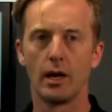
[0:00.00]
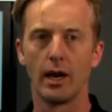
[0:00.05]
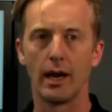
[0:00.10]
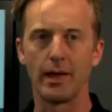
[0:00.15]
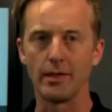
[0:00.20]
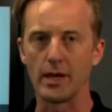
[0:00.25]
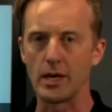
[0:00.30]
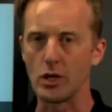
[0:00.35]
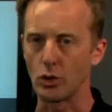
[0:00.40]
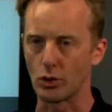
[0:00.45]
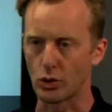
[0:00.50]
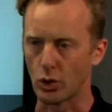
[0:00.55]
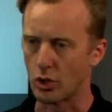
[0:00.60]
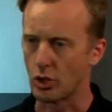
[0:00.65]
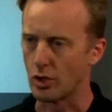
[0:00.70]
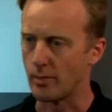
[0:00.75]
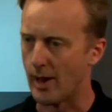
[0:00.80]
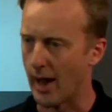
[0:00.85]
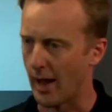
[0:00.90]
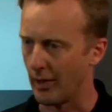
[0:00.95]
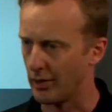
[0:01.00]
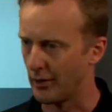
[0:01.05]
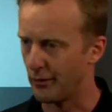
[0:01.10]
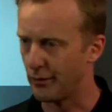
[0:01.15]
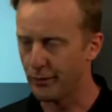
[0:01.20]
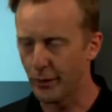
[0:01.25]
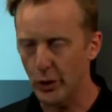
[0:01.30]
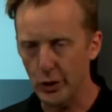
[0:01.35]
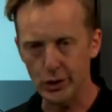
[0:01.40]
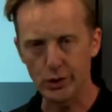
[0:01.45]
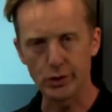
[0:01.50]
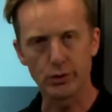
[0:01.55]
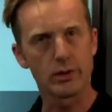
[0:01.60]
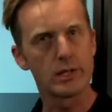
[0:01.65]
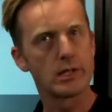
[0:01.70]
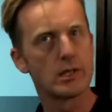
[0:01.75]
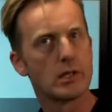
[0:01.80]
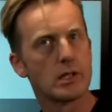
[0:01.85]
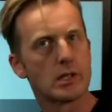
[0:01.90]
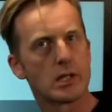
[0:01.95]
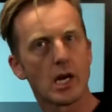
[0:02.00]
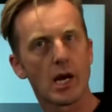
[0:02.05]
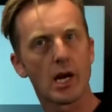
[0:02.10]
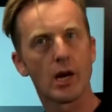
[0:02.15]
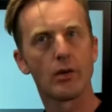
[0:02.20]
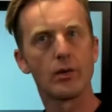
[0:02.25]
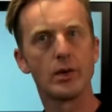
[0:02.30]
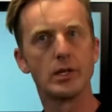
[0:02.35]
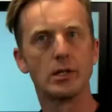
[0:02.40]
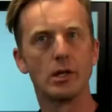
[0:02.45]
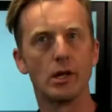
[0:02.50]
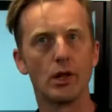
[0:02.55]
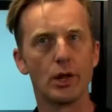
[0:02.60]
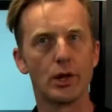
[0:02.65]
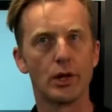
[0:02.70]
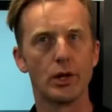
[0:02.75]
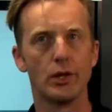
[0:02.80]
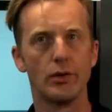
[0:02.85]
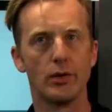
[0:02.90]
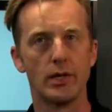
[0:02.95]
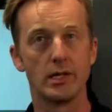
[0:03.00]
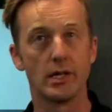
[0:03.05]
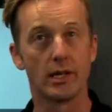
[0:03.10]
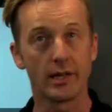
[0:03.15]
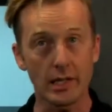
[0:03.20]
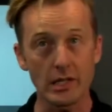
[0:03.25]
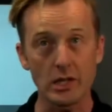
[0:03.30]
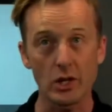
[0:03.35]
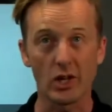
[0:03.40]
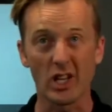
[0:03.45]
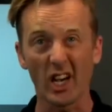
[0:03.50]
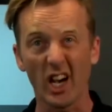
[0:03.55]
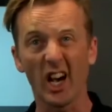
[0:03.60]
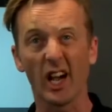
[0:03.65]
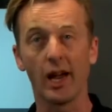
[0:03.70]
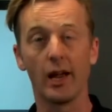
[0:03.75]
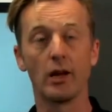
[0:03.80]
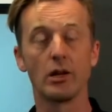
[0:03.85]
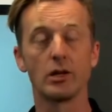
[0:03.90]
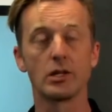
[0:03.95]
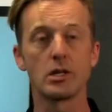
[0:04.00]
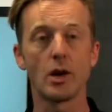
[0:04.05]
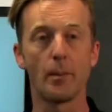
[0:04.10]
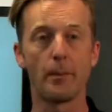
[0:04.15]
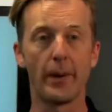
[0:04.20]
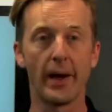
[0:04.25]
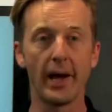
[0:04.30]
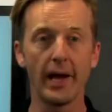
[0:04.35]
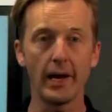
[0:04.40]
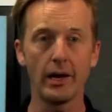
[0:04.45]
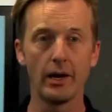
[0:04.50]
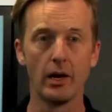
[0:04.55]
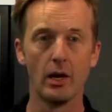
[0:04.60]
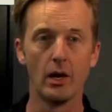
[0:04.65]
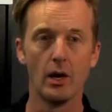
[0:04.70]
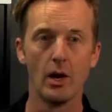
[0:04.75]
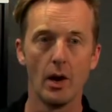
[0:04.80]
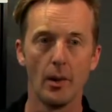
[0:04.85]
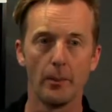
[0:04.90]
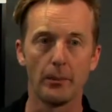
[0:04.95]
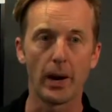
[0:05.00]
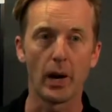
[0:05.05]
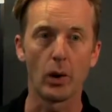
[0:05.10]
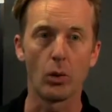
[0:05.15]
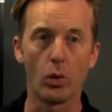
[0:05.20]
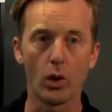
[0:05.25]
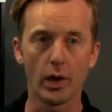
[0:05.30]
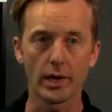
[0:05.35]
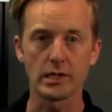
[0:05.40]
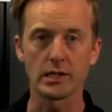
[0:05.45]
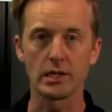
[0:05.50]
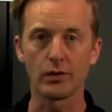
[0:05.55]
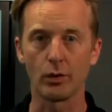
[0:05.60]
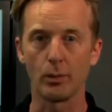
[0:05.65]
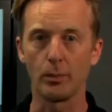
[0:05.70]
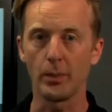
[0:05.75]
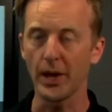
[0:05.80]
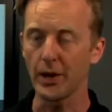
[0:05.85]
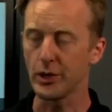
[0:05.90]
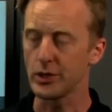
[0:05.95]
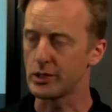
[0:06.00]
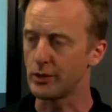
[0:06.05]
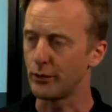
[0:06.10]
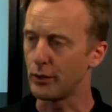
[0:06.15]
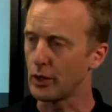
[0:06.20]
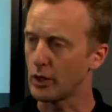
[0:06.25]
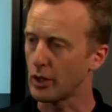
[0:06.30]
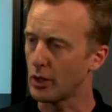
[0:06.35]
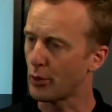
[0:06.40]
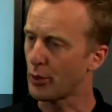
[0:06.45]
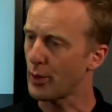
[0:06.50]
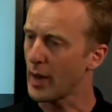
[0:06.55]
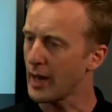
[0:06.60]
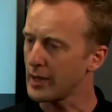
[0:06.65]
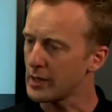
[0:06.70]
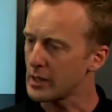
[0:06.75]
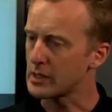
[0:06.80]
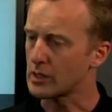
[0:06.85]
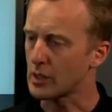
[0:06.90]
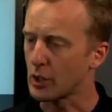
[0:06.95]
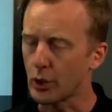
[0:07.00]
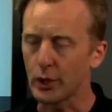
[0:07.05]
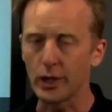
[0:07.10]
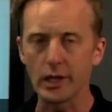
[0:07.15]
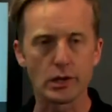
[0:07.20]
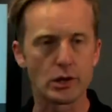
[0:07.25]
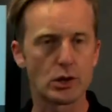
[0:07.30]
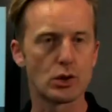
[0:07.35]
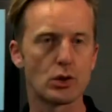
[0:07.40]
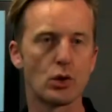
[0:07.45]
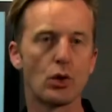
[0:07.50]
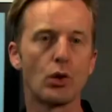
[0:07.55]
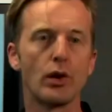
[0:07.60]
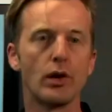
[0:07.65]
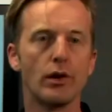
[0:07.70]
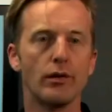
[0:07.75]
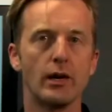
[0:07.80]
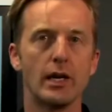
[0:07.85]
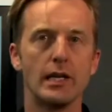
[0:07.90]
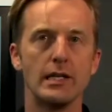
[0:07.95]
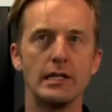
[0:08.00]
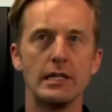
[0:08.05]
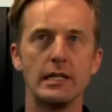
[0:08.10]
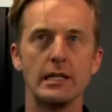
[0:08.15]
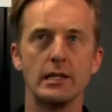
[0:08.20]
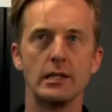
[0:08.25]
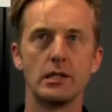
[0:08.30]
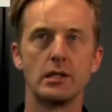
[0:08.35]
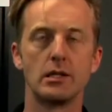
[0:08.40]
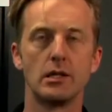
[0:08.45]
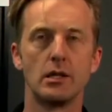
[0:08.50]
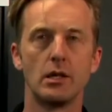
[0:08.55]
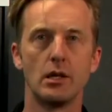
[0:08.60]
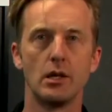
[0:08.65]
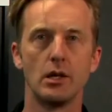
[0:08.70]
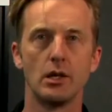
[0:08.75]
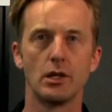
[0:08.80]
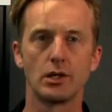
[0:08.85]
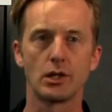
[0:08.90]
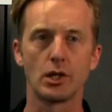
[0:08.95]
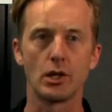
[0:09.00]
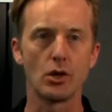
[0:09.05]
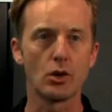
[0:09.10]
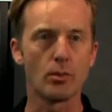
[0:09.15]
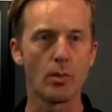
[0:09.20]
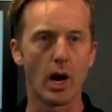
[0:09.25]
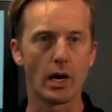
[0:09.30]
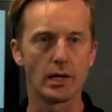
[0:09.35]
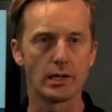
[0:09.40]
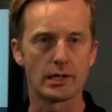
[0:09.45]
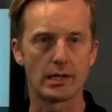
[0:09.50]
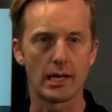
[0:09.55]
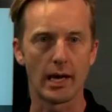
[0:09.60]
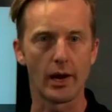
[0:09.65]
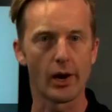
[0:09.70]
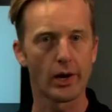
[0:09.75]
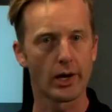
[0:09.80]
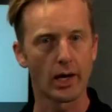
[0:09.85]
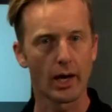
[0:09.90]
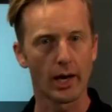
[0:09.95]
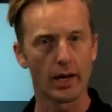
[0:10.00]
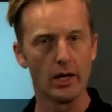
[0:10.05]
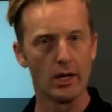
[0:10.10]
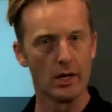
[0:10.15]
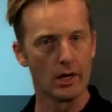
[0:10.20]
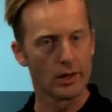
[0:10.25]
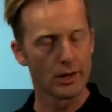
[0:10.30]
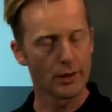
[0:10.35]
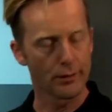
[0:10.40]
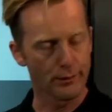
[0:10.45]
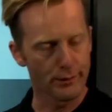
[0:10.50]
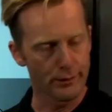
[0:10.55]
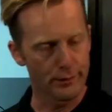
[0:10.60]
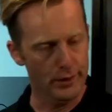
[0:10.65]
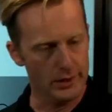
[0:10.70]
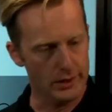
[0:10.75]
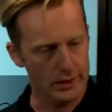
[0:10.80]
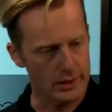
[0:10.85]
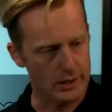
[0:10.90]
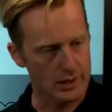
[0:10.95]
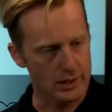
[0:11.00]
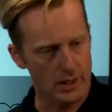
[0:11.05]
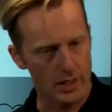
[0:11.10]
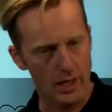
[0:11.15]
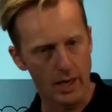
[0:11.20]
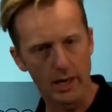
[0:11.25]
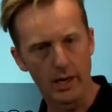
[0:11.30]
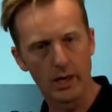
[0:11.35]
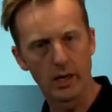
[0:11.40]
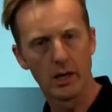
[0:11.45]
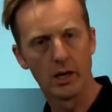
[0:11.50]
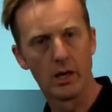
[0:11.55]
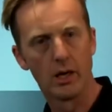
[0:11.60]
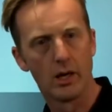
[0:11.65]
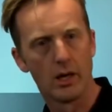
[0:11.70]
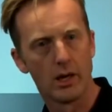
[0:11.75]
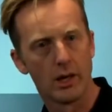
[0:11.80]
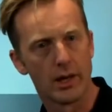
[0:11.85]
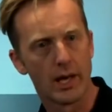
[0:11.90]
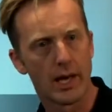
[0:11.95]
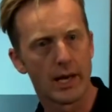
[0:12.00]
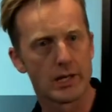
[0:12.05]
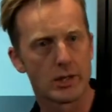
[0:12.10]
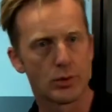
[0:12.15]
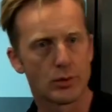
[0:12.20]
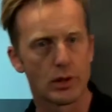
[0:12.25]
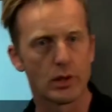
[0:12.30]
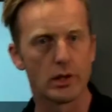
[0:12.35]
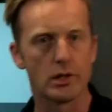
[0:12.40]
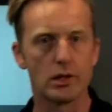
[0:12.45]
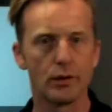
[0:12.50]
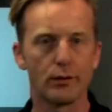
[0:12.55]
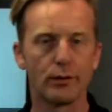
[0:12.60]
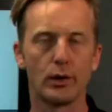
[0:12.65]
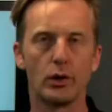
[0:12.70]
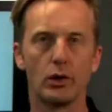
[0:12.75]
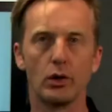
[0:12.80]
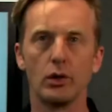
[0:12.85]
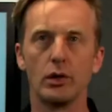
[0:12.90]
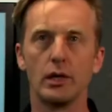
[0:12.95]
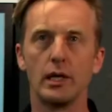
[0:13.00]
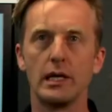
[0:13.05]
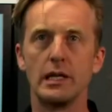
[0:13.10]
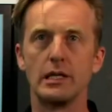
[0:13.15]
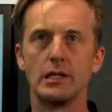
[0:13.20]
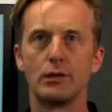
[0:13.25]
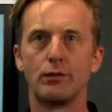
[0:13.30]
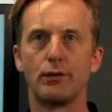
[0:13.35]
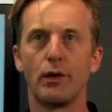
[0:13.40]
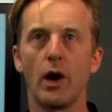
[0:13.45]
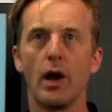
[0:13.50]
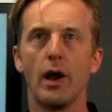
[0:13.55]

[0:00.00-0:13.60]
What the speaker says: And then you'll talk about the first reason, the second reason, and the third reason. And that's okay. It's not bad. But what is even better is if you can create this clear story of ideas. So you might say, okay, the first thing that is really difficult is